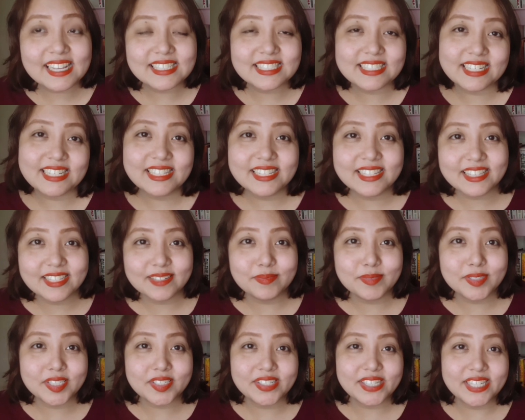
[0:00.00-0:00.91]
Ina the
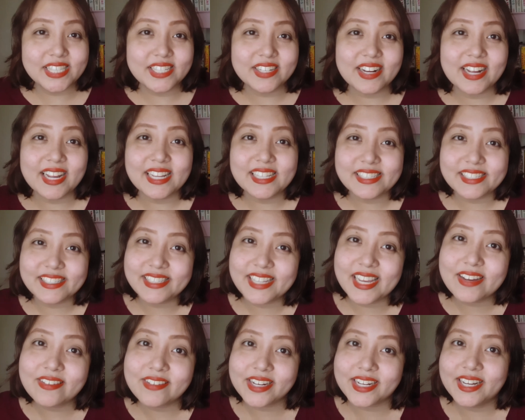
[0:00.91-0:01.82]
Mood Reader, and
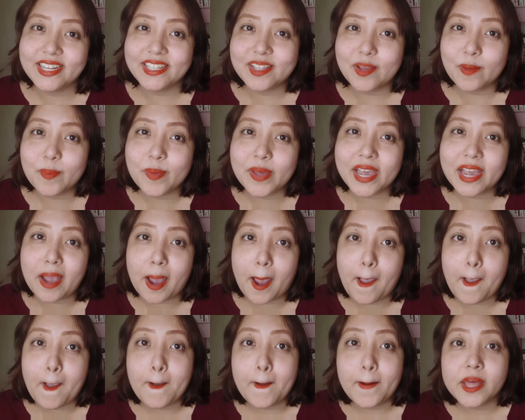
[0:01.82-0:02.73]
today we're gonna pick
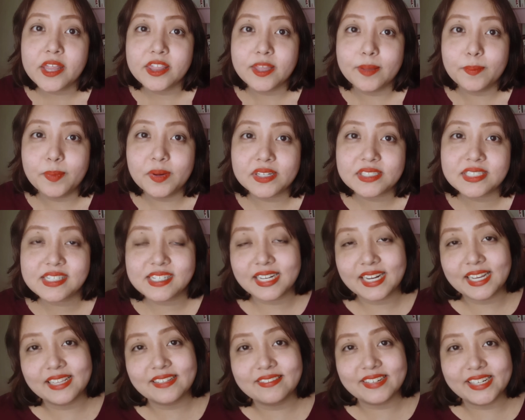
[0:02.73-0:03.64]
the books that
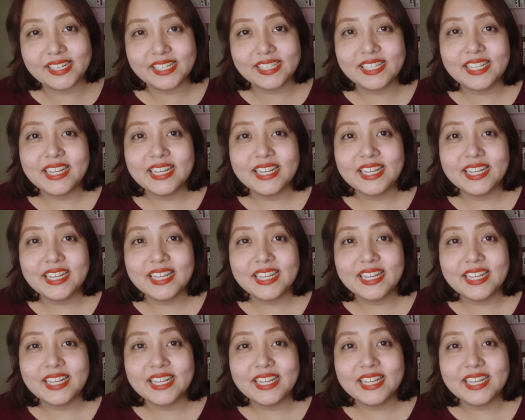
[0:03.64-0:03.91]
I'll read